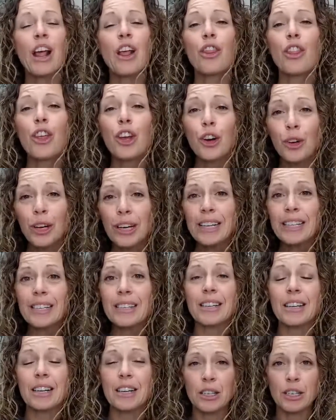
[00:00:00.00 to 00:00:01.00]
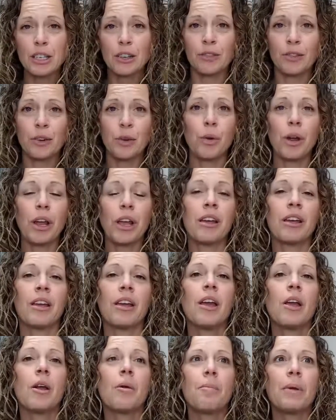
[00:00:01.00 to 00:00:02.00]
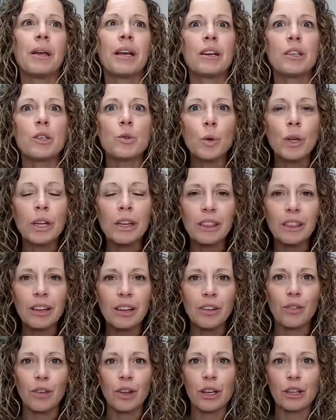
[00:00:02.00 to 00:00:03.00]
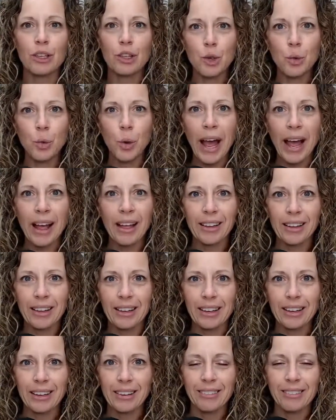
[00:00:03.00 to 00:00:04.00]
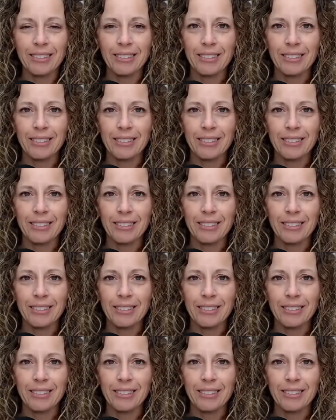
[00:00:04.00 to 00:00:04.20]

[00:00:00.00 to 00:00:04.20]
There is a different way because we live in duality.